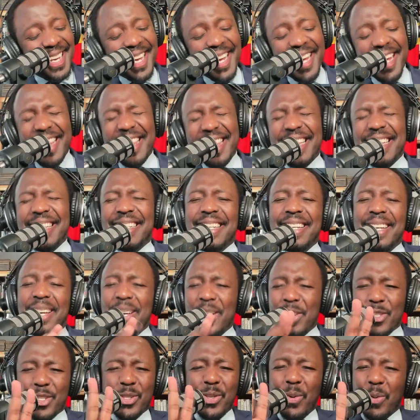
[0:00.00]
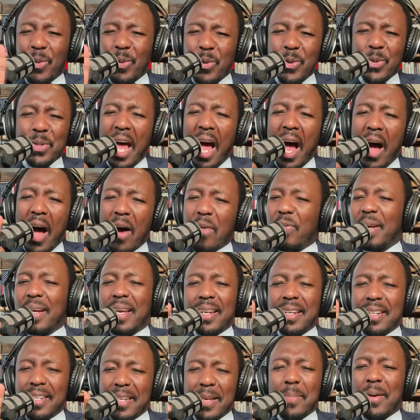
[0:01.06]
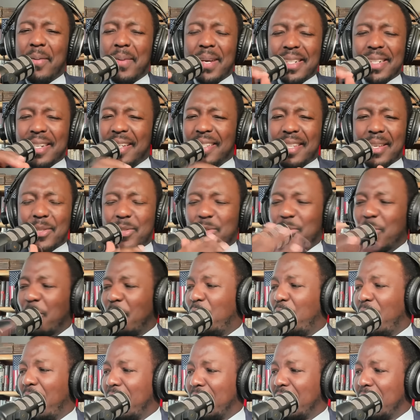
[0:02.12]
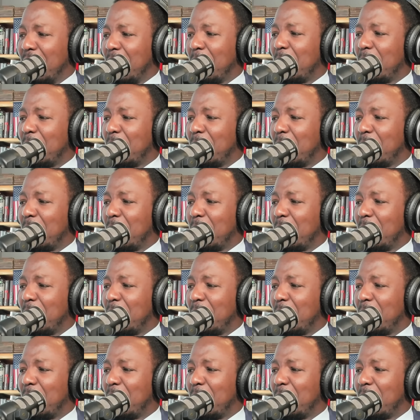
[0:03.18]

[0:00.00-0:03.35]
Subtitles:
These so-called African liberators are so funny.